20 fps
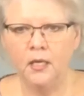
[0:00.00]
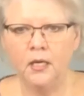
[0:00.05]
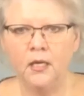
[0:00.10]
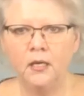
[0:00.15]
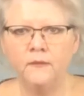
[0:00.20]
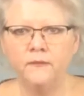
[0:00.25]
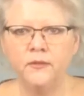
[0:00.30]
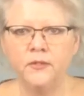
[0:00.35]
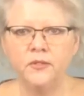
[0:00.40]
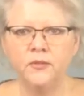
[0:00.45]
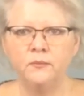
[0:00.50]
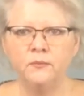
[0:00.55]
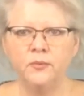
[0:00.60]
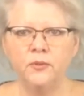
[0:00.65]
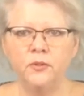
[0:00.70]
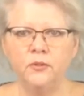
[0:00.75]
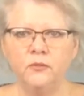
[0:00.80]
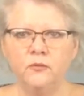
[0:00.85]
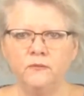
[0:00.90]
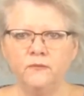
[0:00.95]
of these
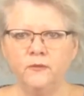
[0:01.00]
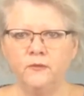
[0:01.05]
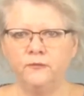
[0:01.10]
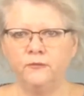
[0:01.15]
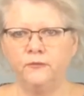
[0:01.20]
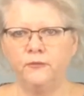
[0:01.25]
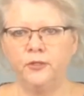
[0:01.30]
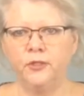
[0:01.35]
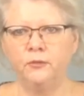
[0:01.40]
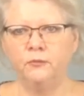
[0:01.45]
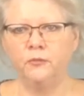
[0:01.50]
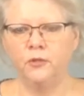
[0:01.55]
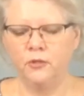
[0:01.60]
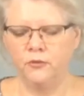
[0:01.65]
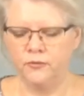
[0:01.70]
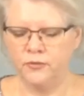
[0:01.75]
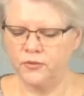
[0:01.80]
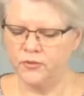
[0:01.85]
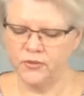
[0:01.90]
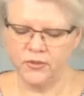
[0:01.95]
beautiful Freedom
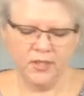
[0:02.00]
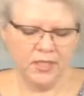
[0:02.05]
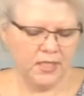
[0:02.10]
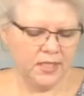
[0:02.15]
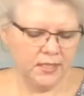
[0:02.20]
Roses.